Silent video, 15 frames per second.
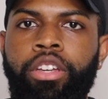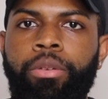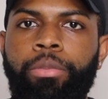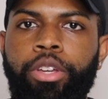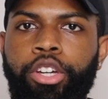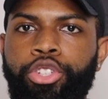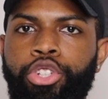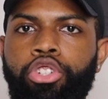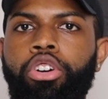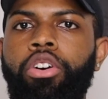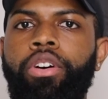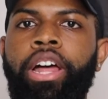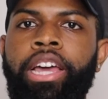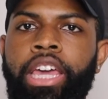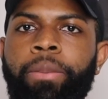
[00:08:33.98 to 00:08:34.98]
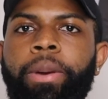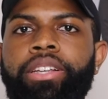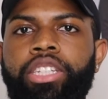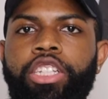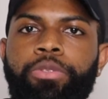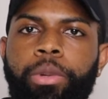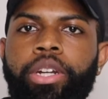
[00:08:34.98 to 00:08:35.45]
Because like, it
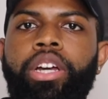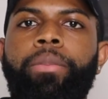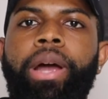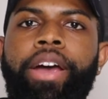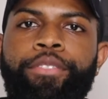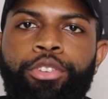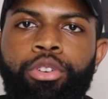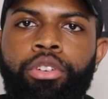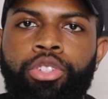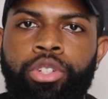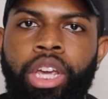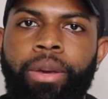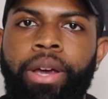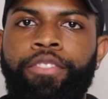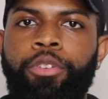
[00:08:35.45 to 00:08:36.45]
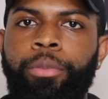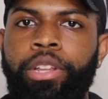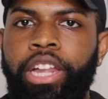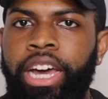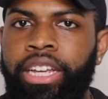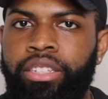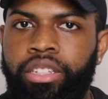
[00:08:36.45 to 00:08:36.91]
makes sense for me to come after you because you came after me
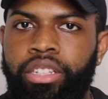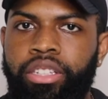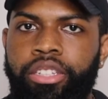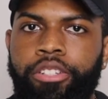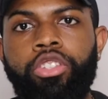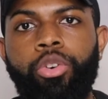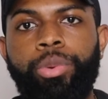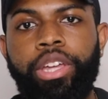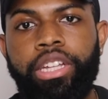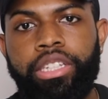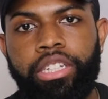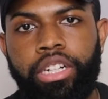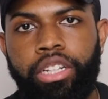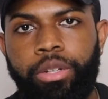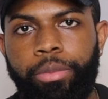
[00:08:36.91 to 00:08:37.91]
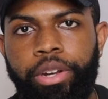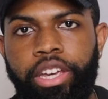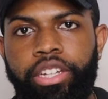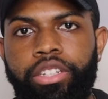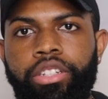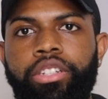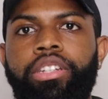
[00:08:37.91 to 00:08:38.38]
last season. So we get to the
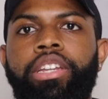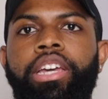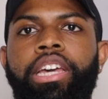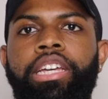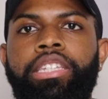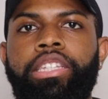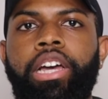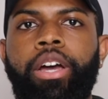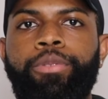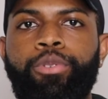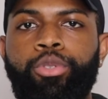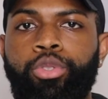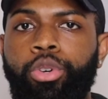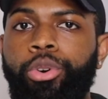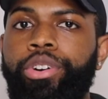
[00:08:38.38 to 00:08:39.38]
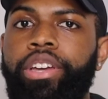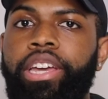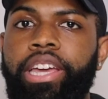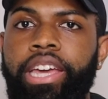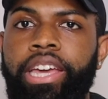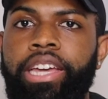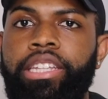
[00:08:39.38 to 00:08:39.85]
elimination. It's time for Tori
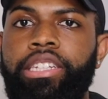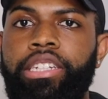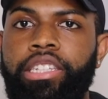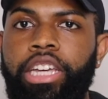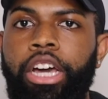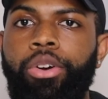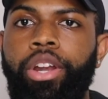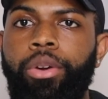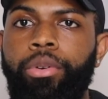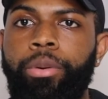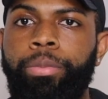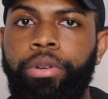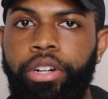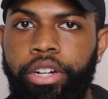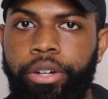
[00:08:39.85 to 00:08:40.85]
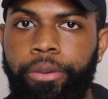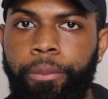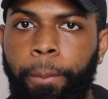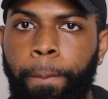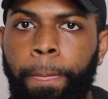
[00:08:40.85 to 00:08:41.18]
and Ed to decide who they want to put up.